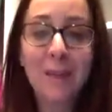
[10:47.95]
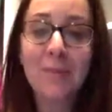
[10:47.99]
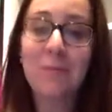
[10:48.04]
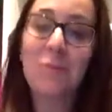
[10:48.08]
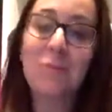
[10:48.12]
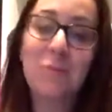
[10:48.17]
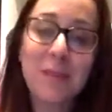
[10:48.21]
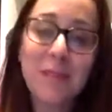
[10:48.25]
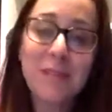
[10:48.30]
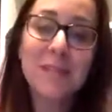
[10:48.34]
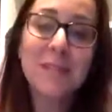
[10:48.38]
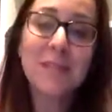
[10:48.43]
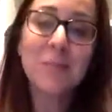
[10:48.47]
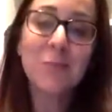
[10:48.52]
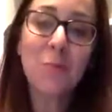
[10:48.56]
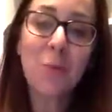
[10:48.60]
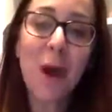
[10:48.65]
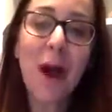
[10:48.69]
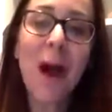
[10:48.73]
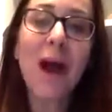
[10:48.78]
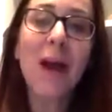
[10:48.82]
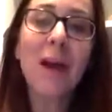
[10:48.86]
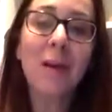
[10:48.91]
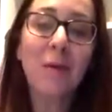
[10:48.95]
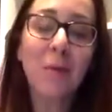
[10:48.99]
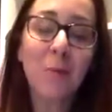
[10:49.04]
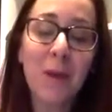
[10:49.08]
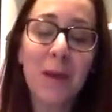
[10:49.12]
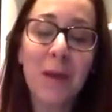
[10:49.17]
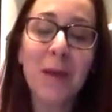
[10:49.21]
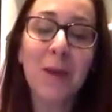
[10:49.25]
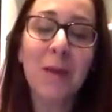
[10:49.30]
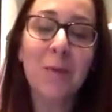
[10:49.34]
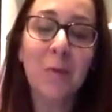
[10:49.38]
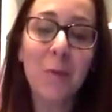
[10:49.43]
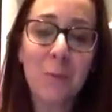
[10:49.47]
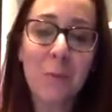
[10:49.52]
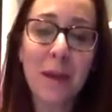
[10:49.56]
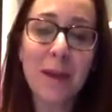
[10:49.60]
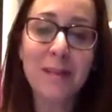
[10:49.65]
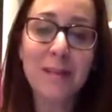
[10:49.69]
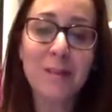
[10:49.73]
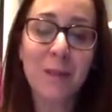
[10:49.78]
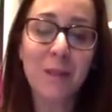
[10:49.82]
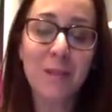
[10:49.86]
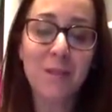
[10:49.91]
This is why we were
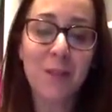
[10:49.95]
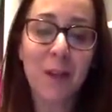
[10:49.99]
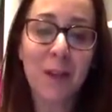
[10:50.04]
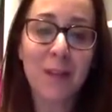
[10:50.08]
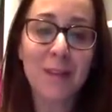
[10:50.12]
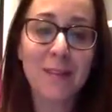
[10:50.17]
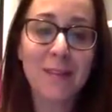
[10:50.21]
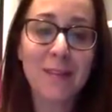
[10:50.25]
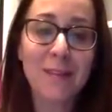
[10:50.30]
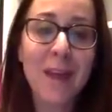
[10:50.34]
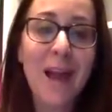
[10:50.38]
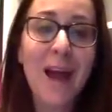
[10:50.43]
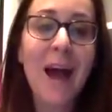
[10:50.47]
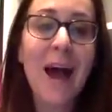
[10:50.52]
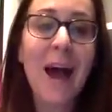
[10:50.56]
meant to be friends.